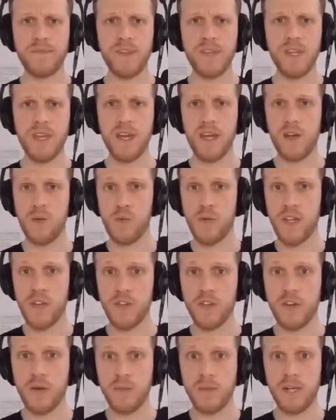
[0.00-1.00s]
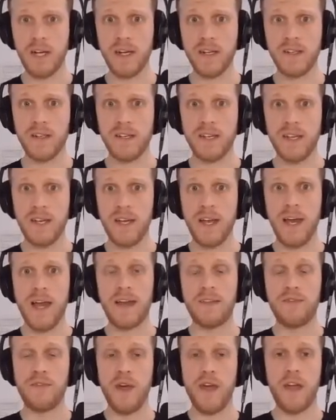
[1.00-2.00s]
are reuse compliant,
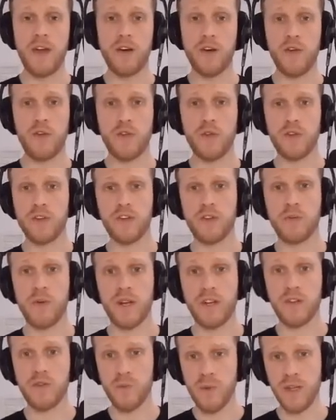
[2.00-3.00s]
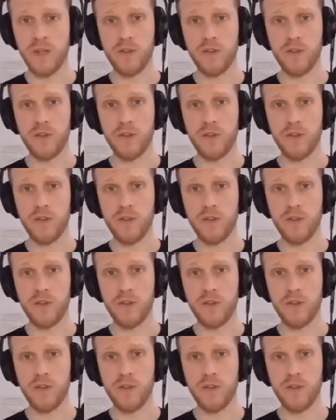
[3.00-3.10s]
and they also integrated reuse